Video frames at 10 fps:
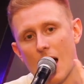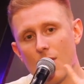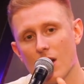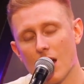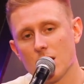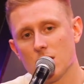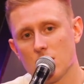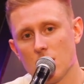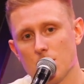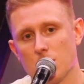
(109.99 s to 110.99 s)
And
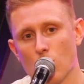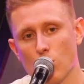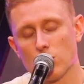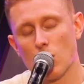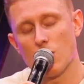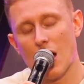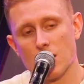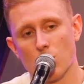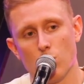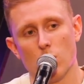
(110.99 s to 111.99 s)
relationships also
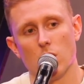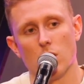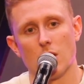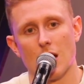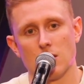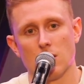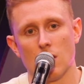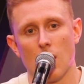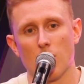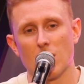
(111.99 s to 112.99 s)
as a word has
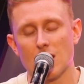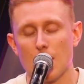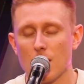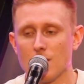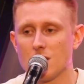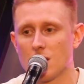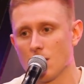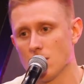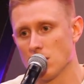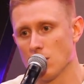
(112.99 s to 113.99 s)
I'm going to say a bit of a
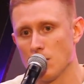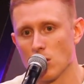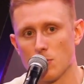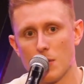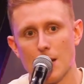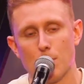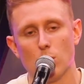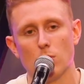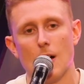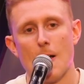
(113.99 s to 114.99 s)
stigma to it, because
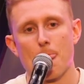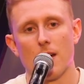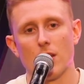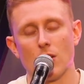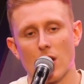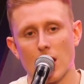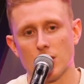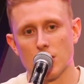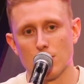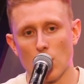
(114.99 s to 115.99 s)
people think
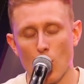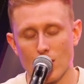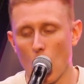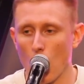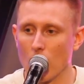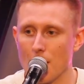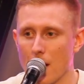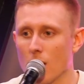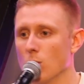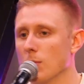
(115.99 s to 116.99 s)
relationships, it's only
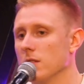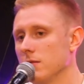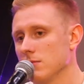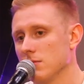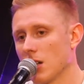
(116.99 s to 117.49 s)
man and woman.